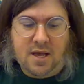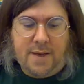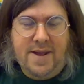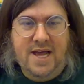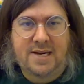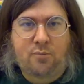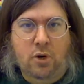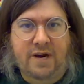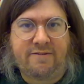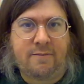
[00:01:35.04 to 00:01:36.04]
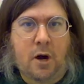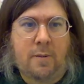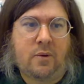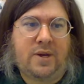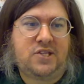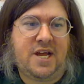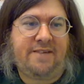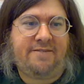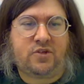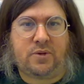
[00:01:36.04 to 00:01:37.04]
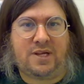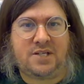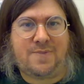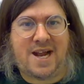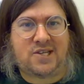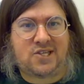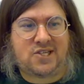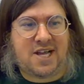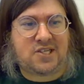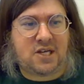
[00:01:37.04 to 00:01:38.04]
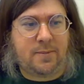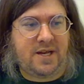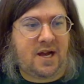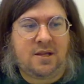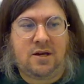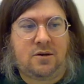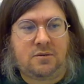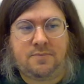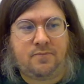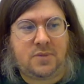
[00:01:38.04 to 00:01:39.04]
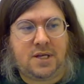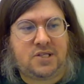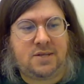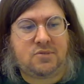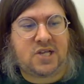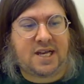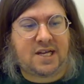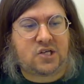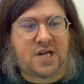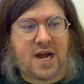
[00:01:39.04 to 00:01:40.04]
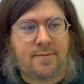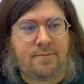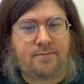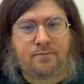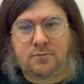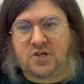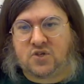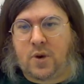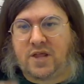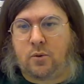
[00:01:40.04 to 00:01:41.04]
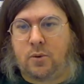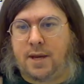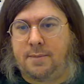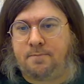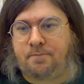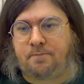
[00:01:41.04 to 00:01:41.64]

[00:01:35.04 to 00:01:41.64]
I may end up working from home on Wednesday if it's really as bad as they say it's going to be. Although, it seems like each time there's a weather run,